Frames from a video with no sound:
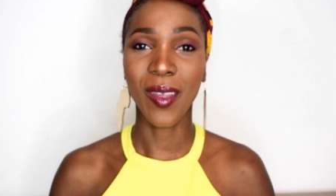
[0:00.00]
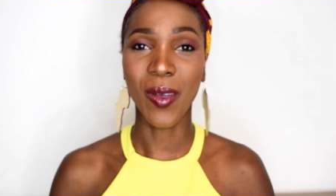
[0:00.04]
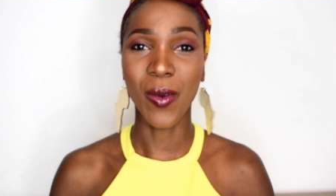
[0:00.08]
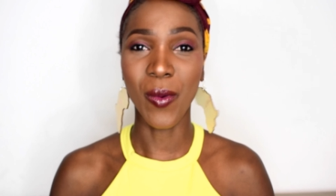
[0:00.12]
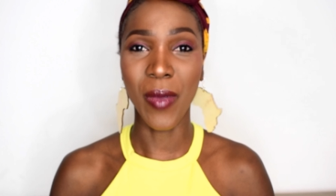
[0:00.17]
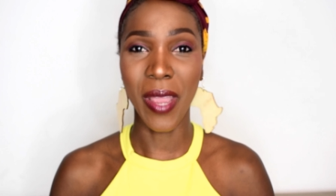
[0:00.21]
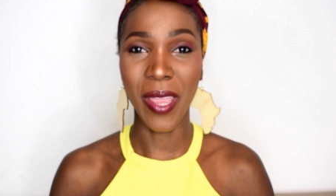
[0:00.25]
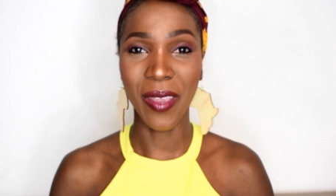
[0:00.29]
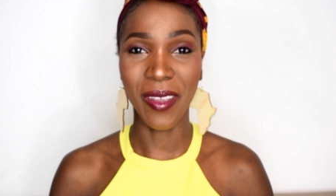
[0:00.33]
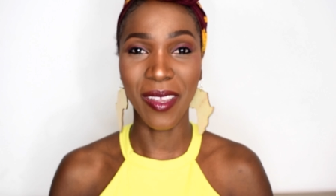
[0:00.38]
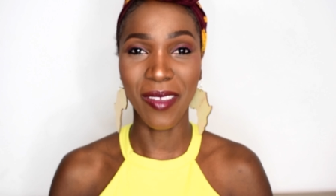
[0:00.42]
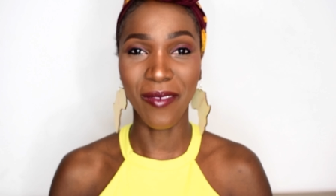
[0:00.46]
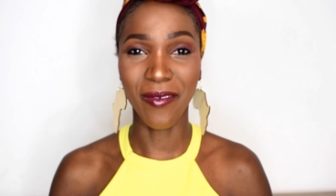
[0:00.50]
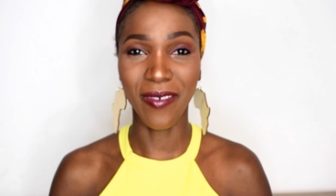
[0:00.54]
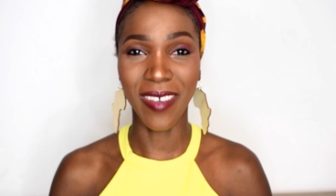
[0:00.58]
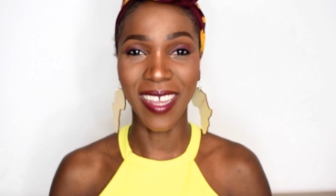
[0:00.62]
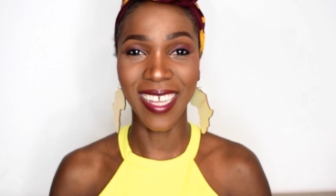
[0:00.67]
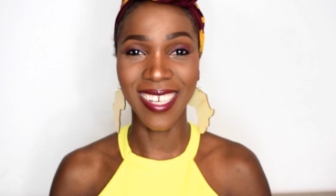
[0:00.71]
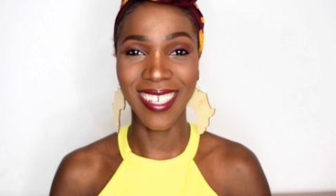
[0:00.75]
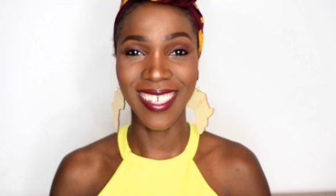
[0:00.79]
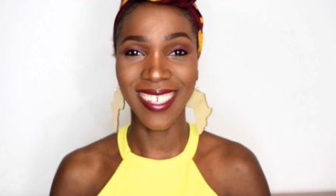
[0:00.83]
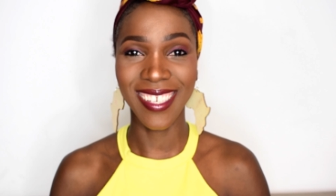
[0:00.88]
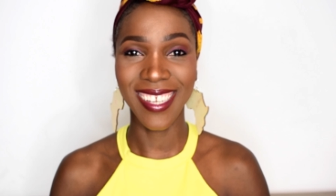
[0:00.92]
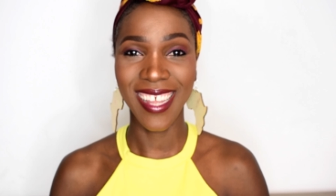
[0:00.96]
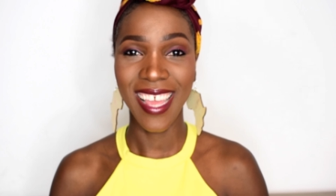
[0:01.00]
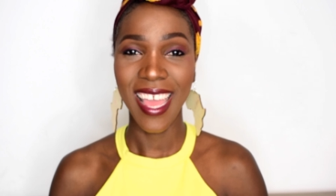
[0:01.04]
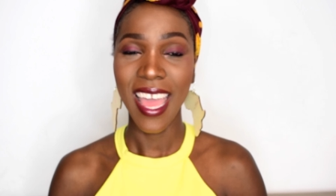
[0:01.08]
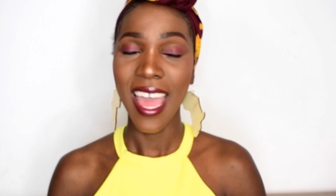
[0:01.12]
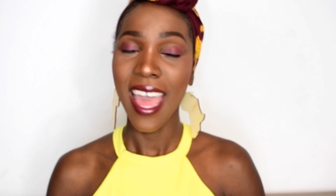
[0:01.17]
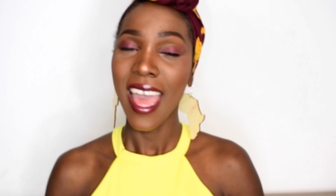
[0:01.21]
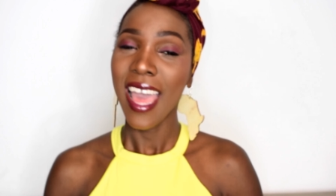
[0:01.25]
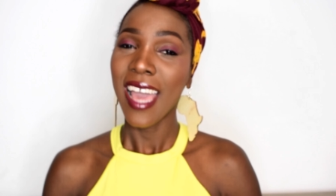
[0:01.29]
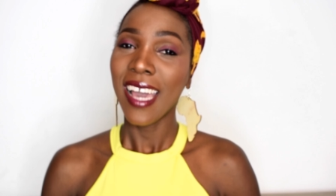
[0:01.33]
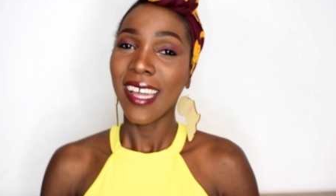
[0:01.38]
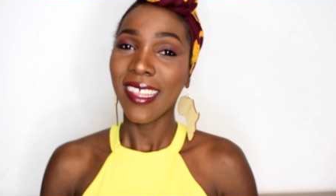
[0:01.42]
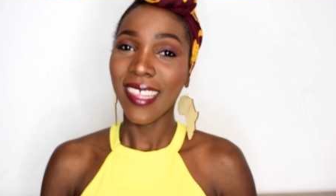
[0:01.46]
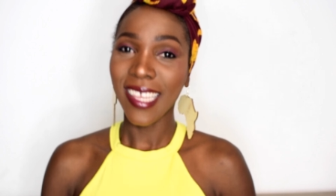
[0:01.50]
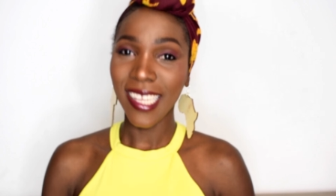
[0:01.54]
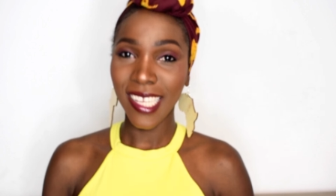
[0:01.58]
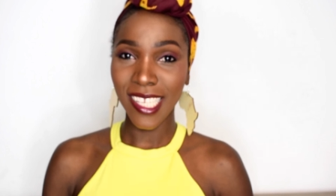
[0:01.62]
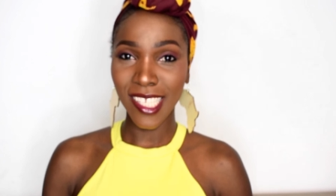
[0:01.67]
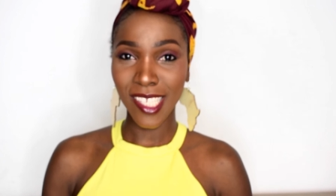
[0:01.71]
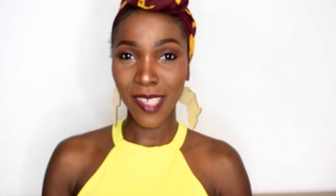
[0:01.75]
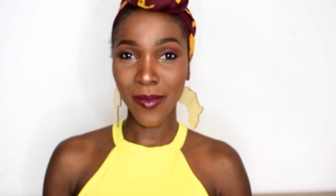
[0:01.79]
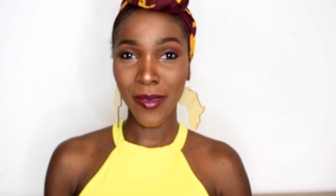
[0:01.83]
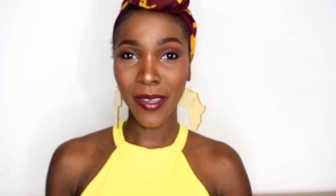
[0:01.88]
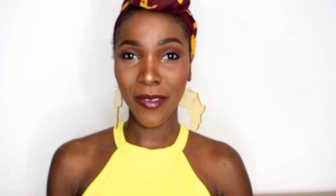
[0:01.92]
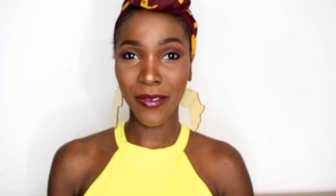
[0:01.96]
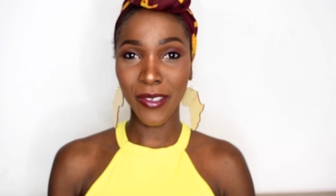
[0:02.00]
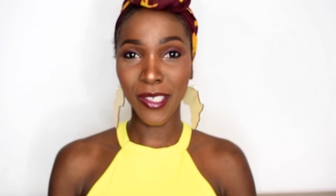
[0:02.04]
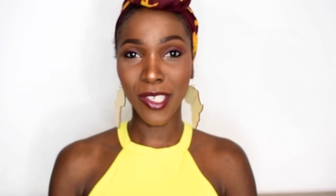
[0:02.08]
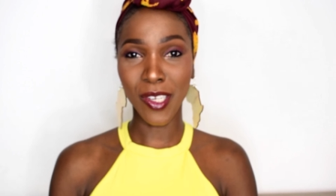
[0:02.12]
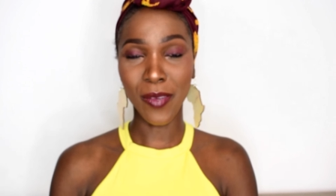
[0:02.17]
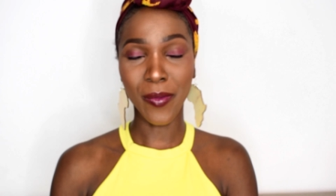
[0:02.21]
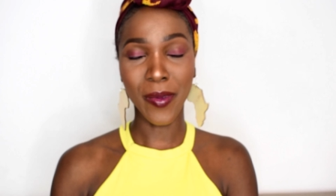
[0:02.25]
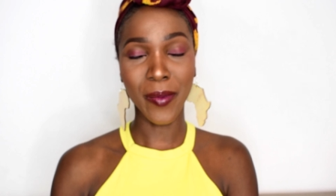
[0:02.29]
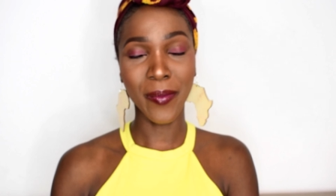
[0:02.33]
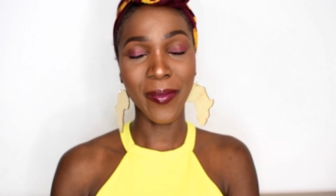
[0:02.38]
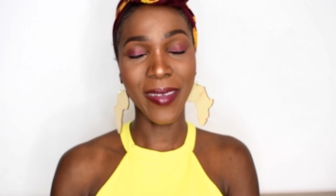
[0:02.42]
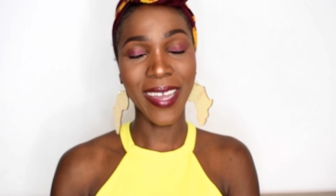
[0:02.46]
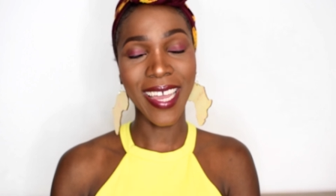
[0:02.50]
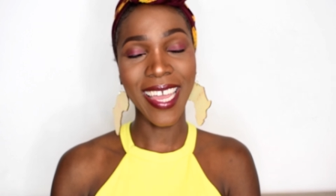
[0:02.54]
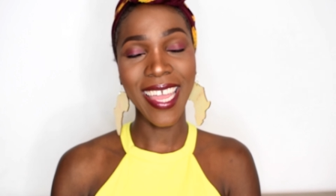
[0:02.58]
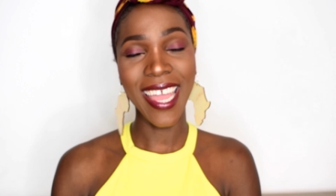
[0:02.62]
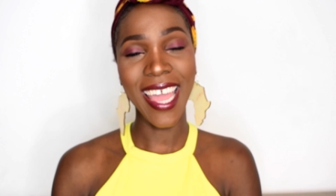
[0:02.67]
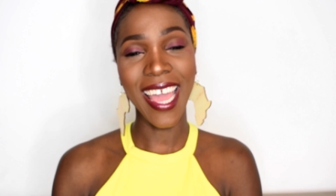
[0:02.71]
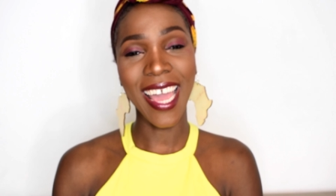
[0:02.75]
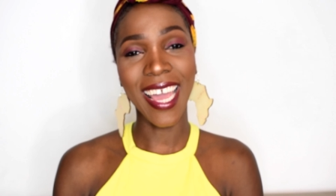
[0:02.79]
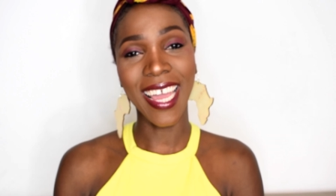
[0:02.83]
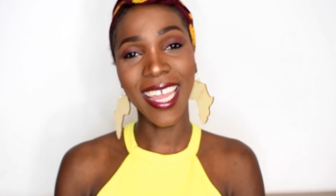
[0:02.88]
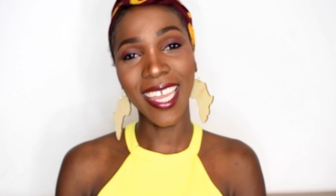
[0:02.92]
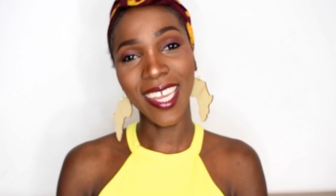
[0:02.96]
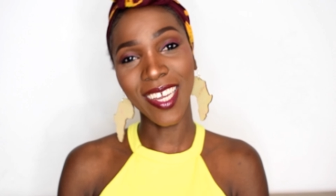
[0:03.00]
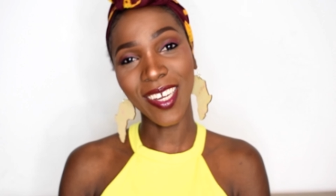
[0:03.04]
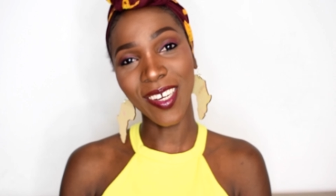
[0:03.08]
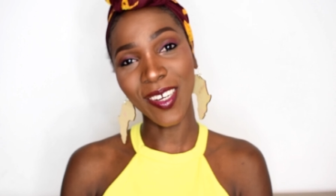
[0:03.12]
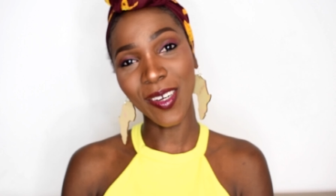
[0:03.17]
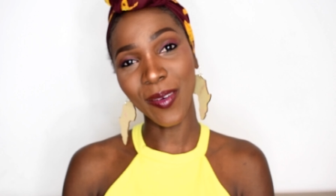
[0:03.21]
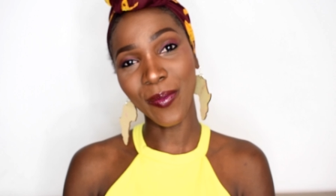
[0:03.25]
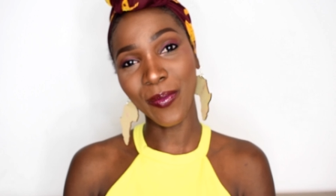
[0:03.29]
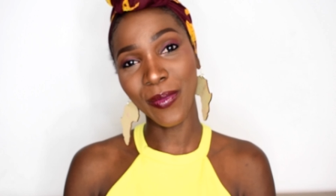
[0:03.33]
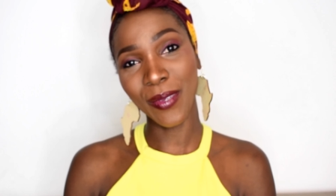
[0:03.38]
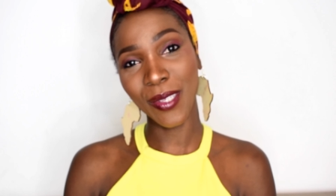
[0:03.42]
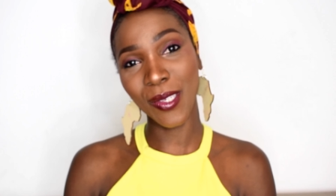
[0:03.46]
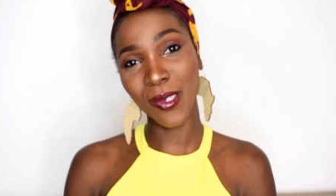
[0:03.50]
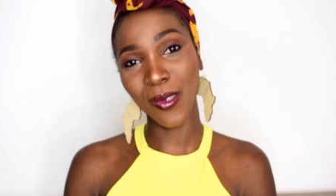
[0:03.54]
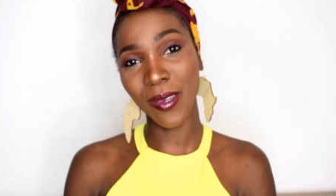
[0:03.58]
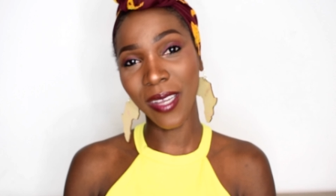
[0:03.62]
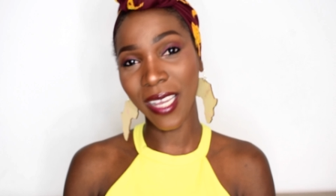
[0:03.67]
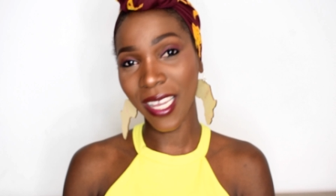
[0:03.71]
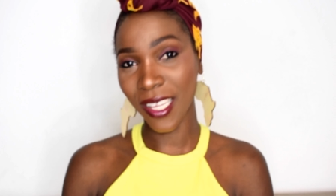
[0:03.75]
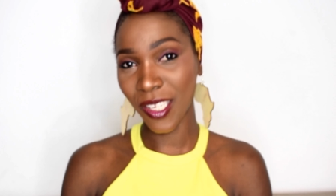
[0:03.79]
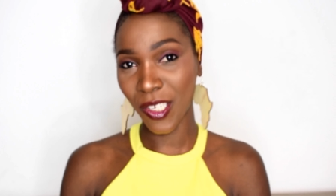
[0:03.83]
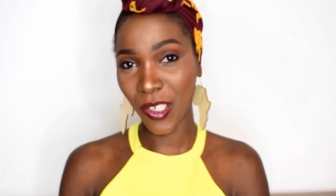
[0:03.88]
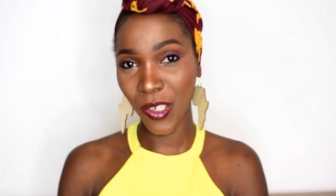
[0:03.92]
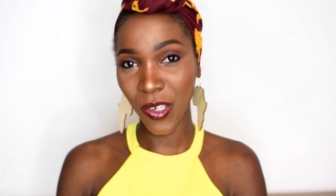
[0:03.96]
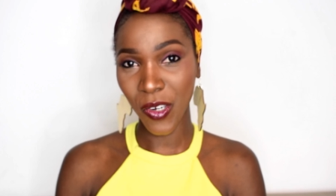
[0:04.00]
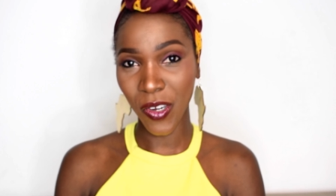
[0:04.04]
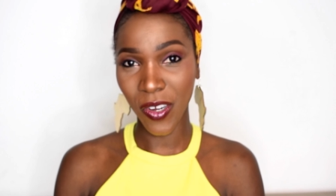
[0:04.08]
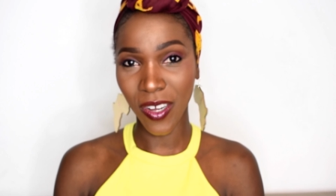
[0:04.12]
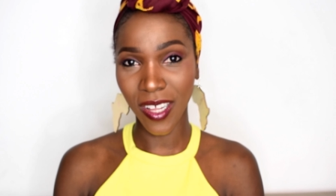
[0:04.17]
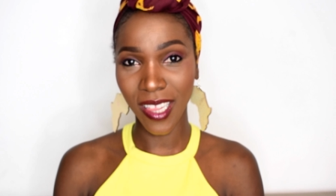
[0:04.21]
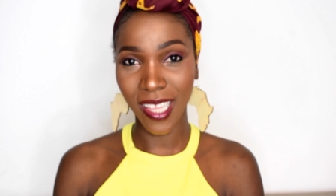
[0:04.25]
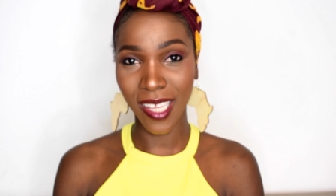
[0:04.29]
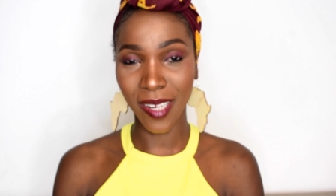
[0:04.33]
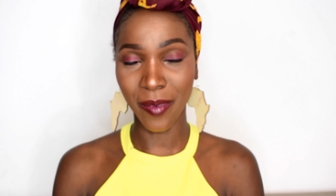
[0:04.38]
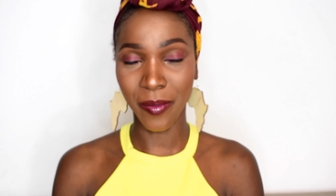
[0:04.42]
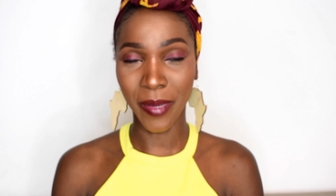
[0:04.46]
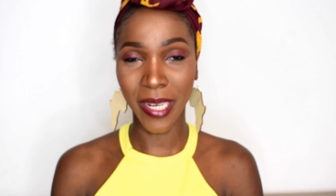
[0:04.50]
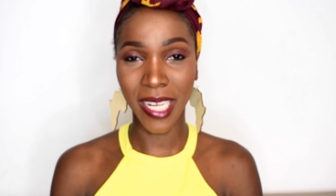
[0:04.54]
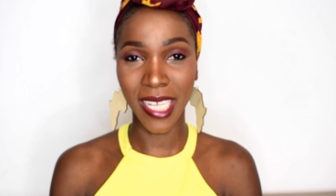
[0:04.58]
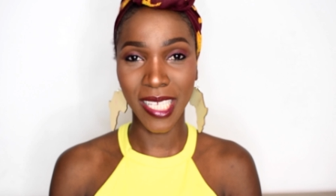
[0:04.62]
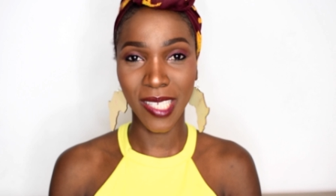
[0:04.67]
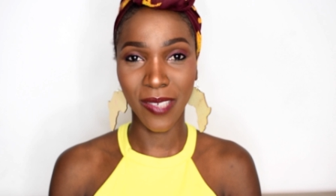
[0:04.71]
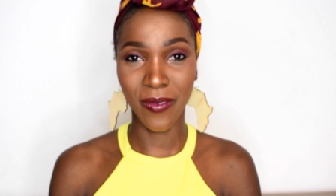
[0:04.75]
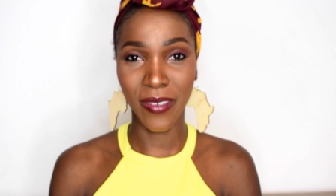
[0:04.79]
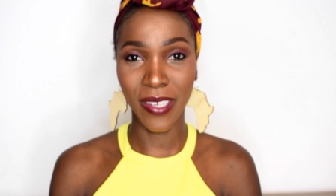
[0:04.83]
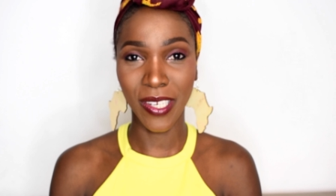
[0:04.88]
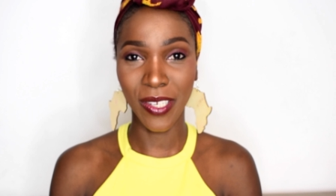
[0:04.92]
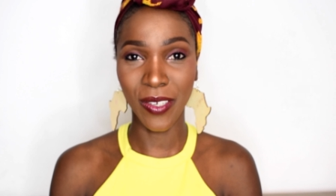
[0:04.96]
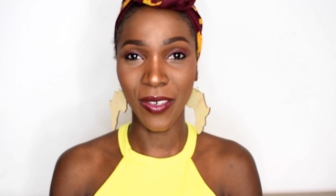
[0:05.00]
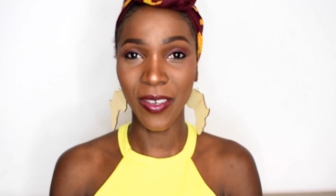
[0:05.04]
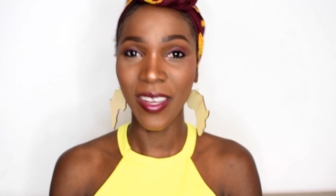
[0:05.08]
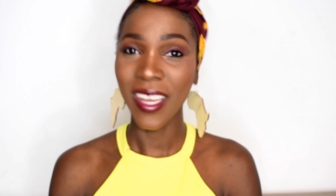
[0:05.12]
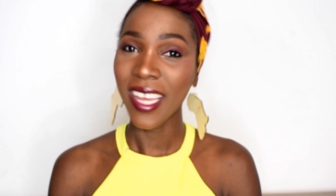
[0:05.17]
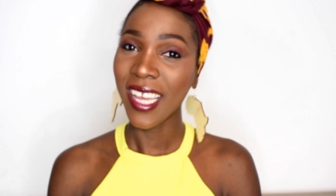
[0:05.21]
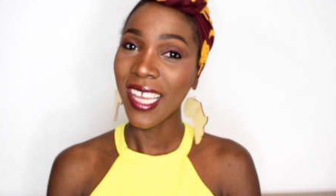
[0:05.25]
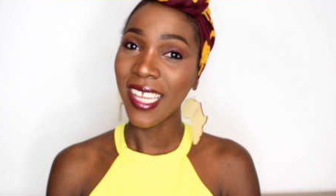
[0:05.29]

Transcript: where you can find it thank you so much for stopping by I hope to catch you all in my next video